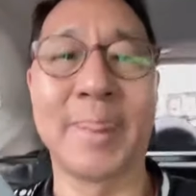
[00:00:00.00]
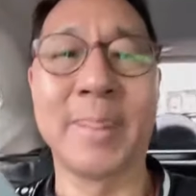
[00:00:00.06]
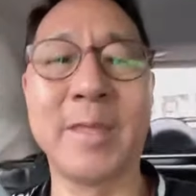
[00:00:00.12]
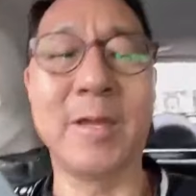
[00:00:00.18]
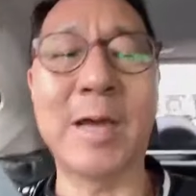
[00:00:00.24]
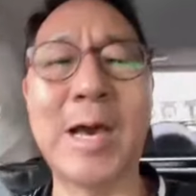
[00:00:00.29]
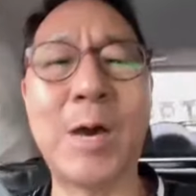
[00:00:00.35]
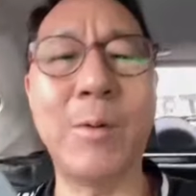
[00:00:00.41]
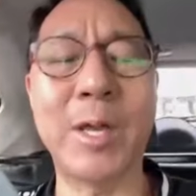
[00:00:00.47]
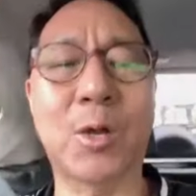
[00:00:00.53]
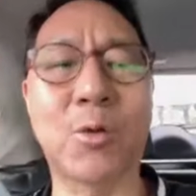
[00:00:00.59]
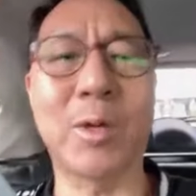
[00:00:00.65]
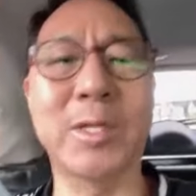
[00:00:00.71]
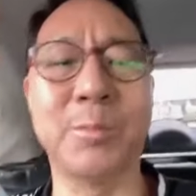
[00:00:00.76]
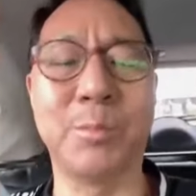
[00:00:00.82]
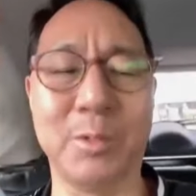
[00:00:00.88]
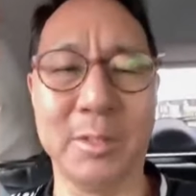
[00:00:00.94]
You know, how
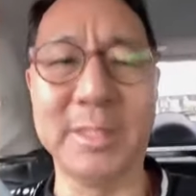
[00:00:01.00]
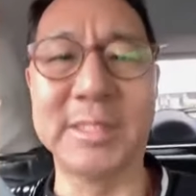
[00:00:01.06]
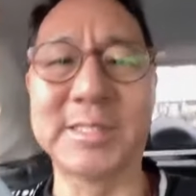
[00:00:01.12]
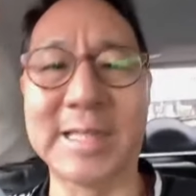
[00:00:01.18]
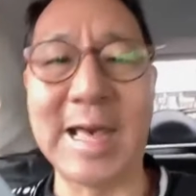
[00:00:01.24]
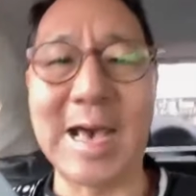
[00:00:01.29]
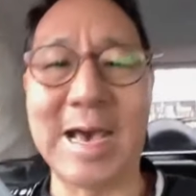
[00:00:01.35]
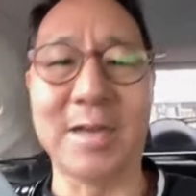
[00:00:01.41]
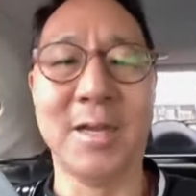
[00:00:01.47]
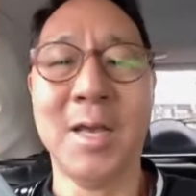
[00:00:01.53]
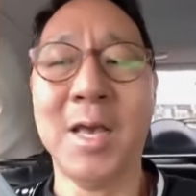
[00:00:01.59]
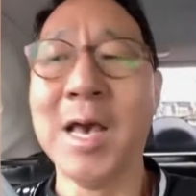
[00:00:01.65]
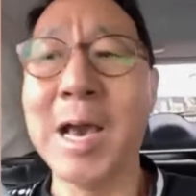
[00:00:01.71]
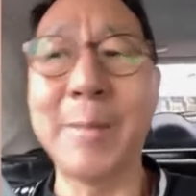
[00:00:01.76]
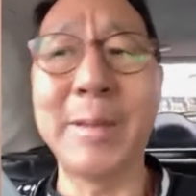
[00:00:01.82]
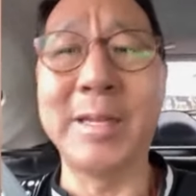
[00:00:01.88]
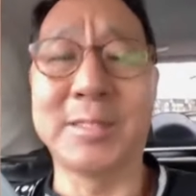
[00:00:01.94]
incredible is that? I
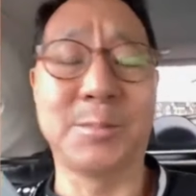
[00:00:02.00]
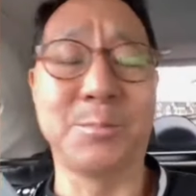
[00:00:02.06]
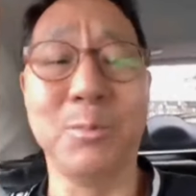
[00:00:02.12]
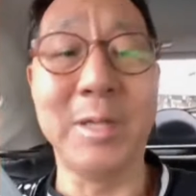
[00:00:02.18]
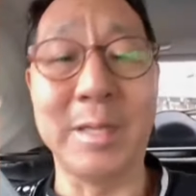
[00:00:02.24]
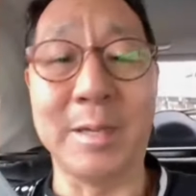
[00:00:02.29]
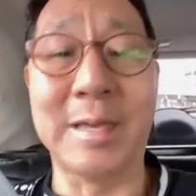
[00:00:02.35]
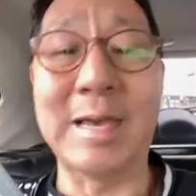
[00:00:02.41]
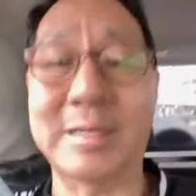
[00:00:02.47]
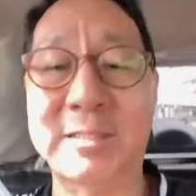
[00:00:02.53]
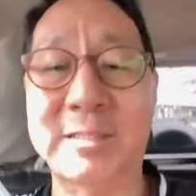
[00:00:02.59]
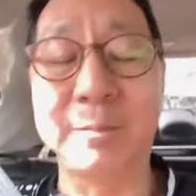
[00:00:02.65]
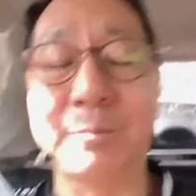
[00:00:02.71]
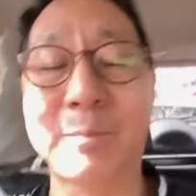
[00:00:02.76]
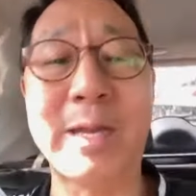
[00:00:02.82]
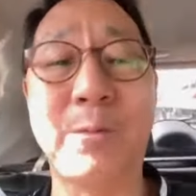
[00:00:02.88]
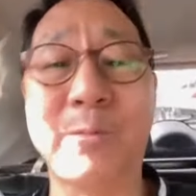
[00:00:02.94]
mean, it's really
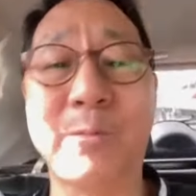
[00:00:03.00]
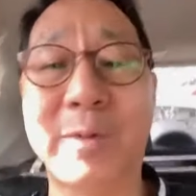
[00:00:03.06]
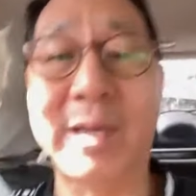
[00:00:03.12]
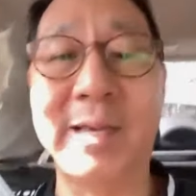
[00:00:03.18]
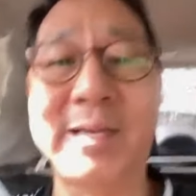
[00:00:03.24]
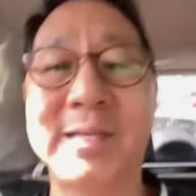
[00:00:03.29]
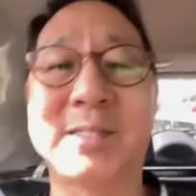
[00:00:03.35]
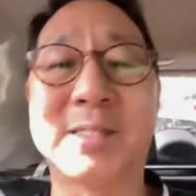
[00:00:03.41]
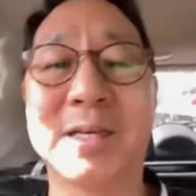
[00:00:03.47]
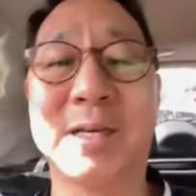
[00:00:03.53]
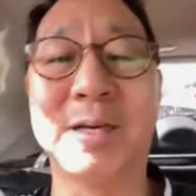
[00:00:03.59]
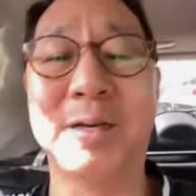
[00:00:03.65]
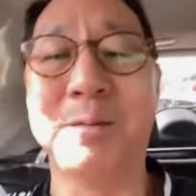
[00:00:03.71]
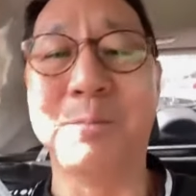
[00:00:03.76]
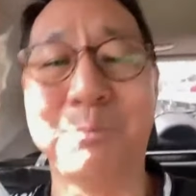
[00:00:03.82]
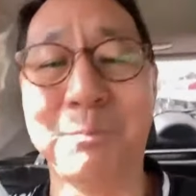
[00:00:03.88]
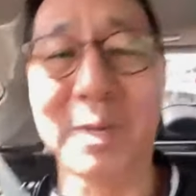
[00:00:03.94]
actually in many ways uh,
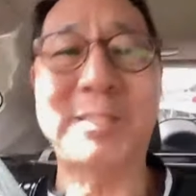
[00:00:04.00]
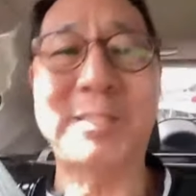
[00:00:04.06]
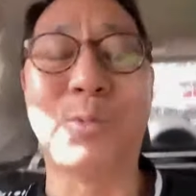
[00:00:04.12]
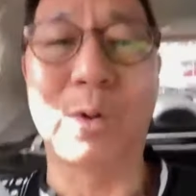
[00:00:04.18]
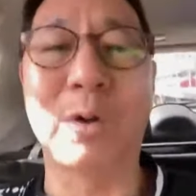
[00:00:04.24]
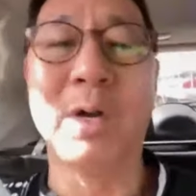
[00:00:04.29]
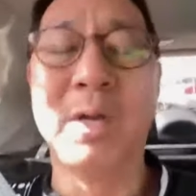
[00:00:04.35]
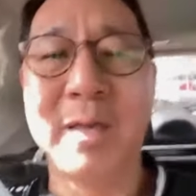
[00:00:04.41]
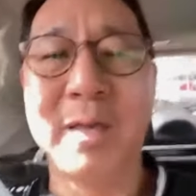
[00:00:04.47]
much more